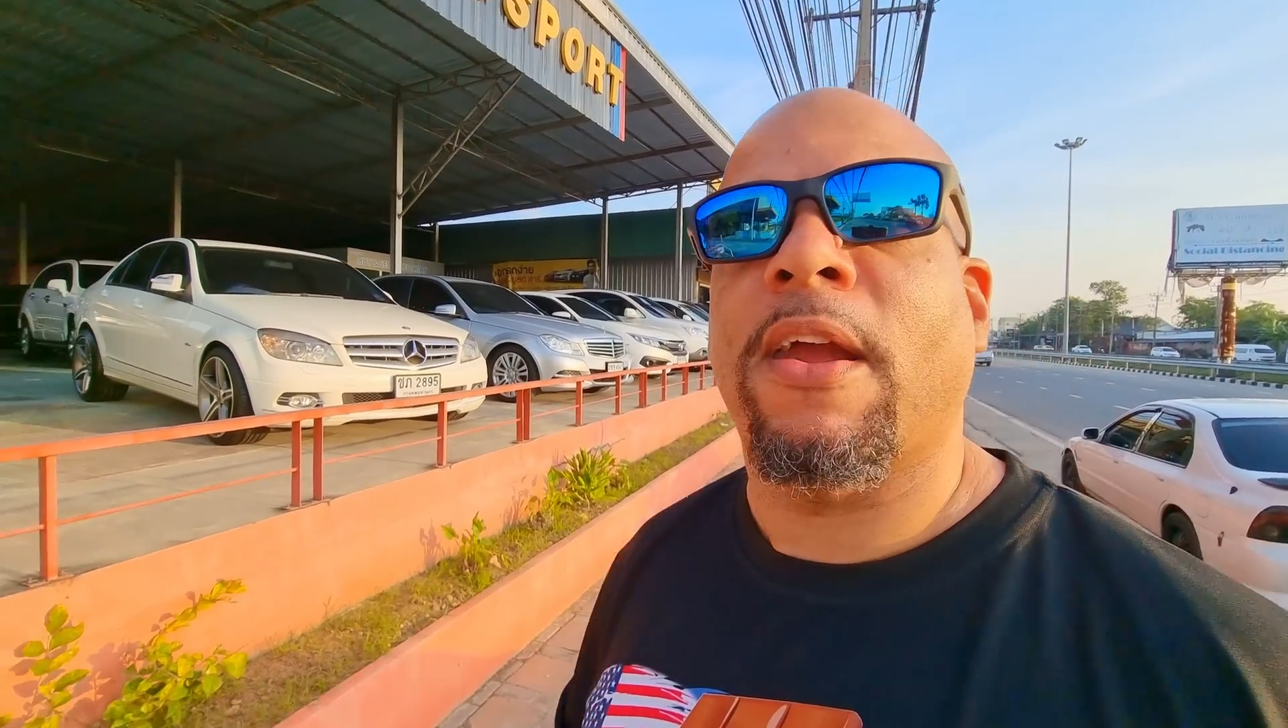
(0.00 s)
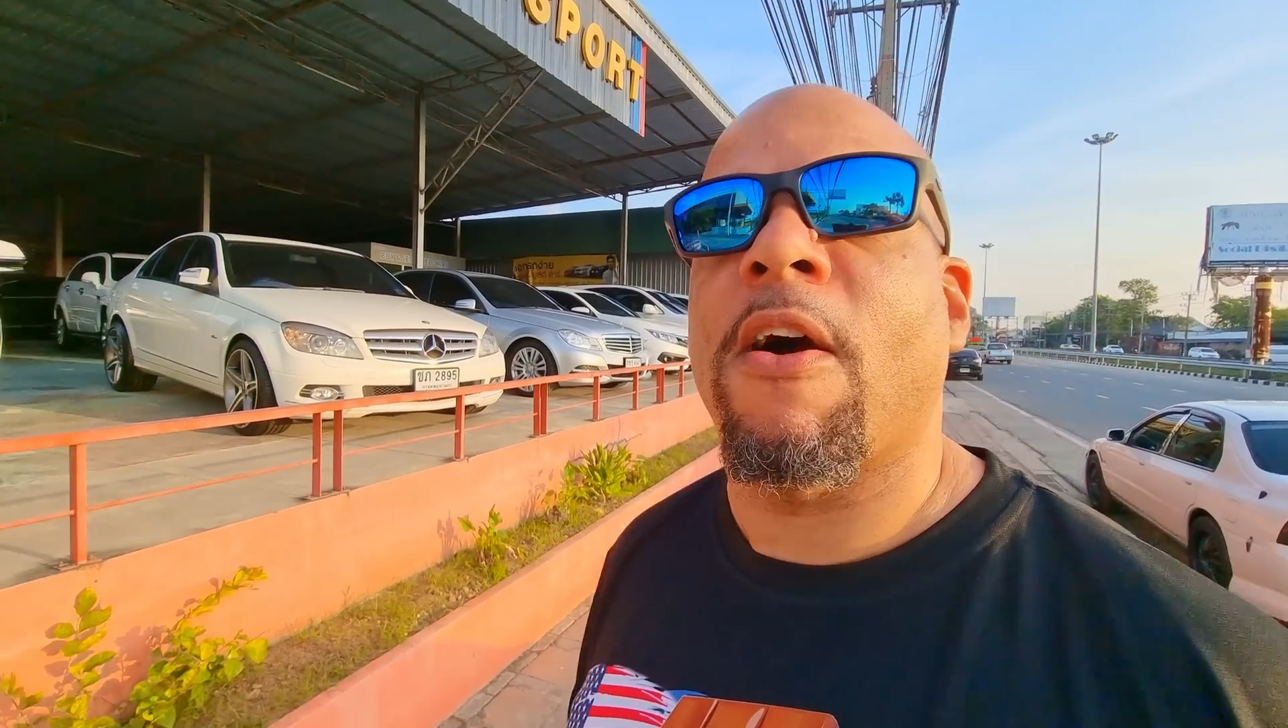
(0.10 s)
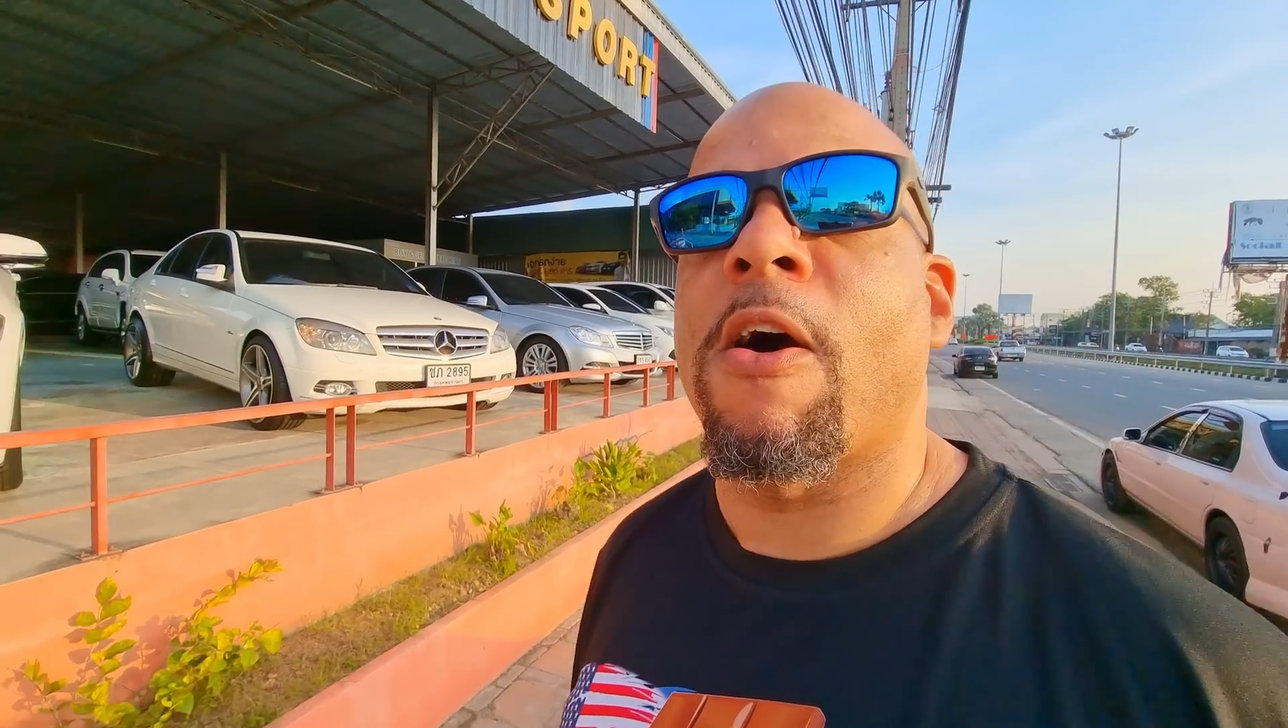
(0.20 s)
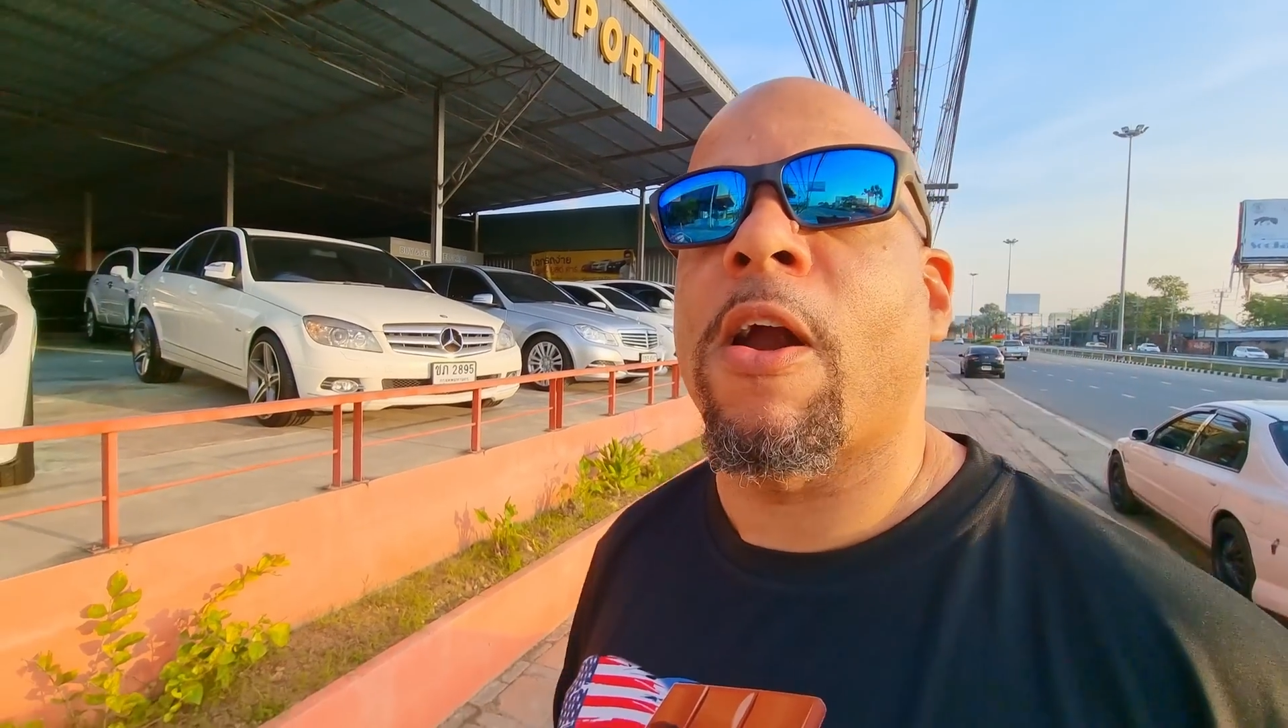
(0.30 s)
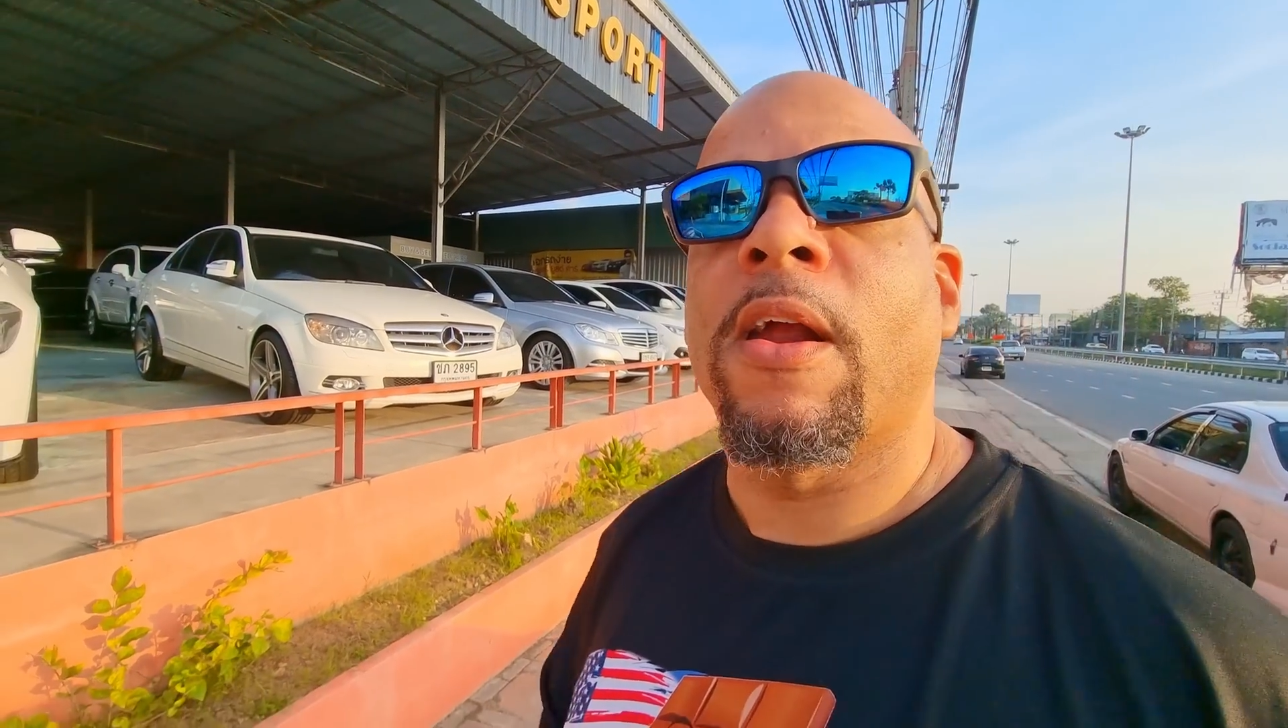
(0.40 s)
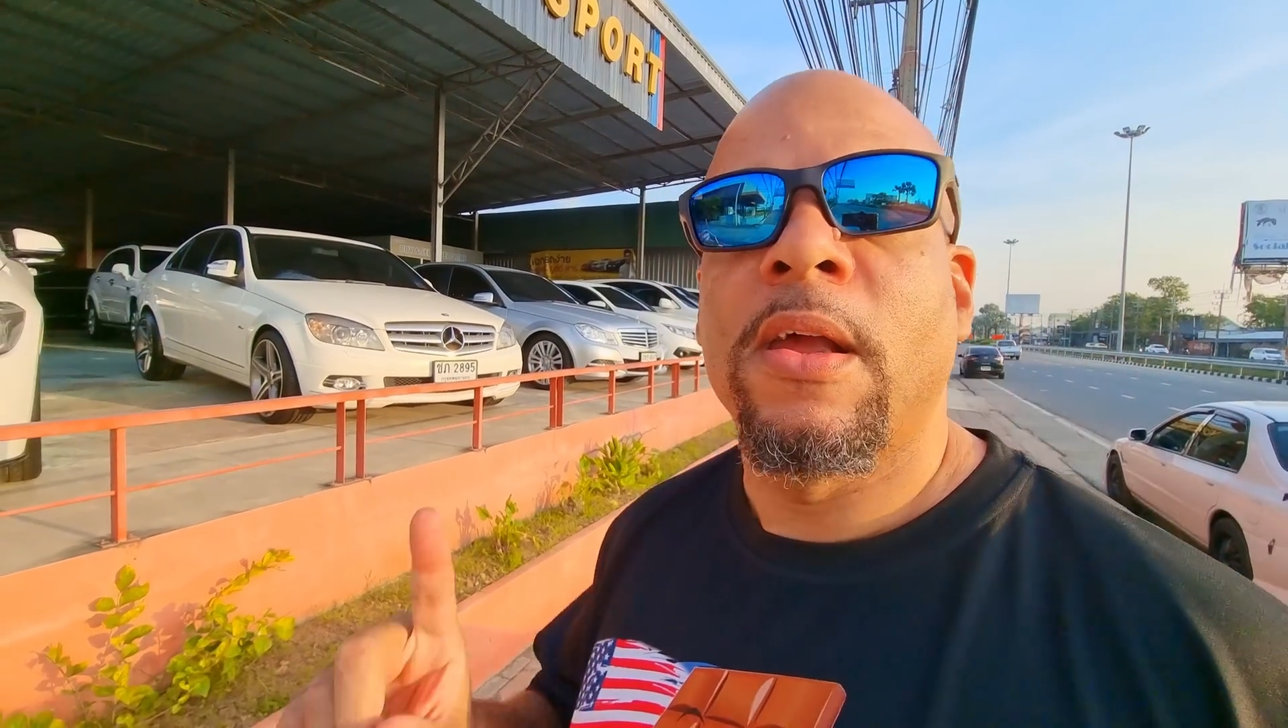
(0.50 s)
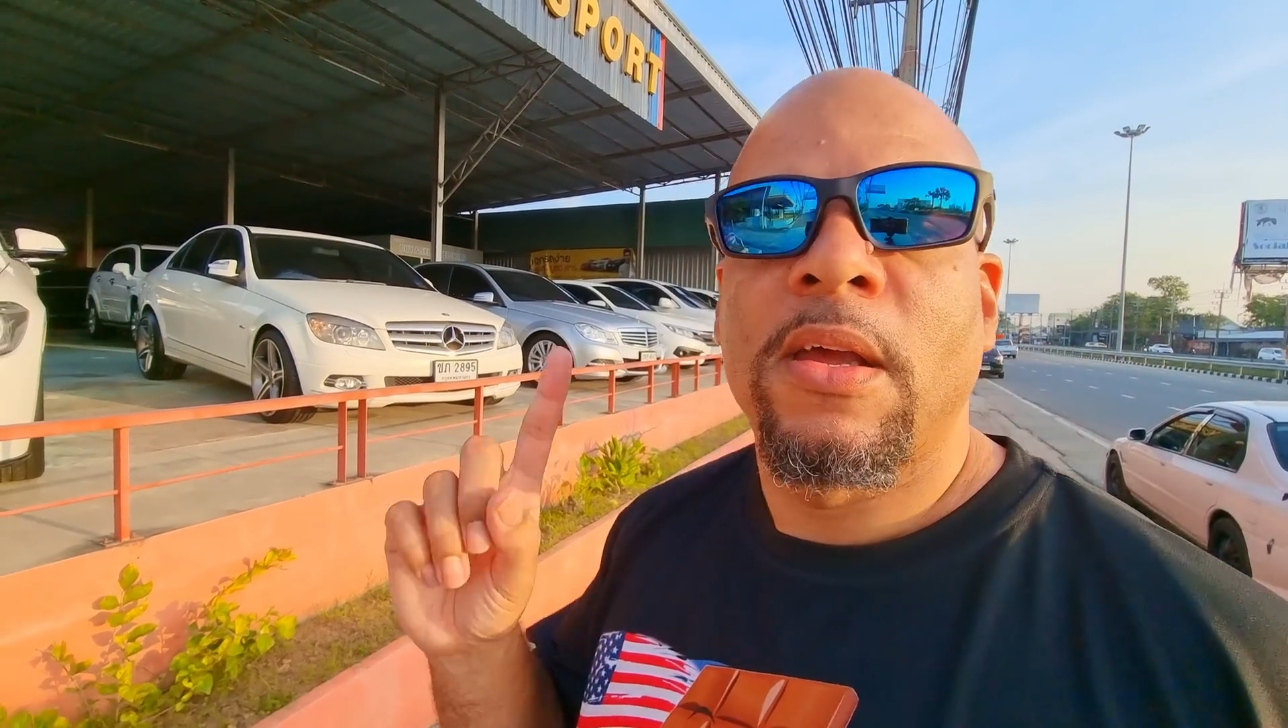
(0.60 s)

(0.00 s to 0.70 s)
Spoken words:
car